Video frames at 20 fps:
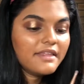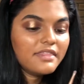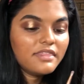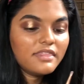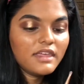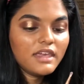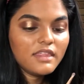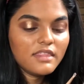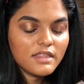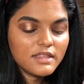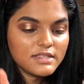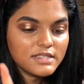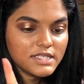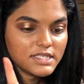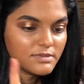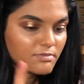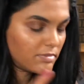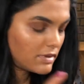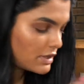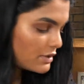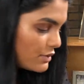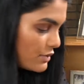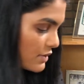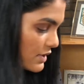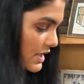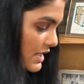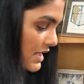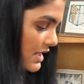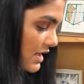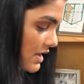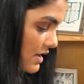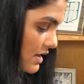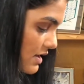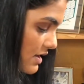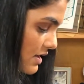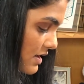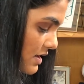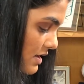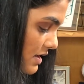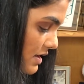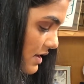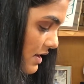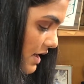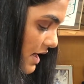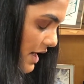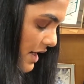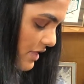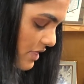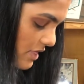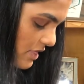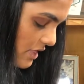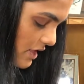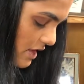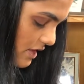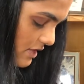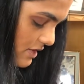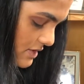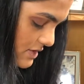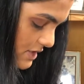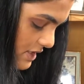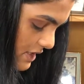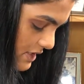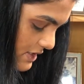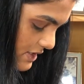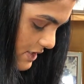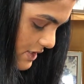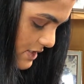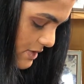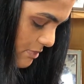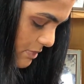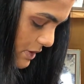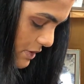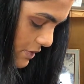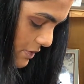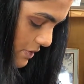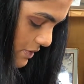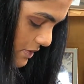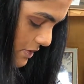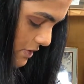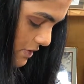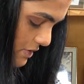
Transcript: think this is blue, right? I think this glitter is blue.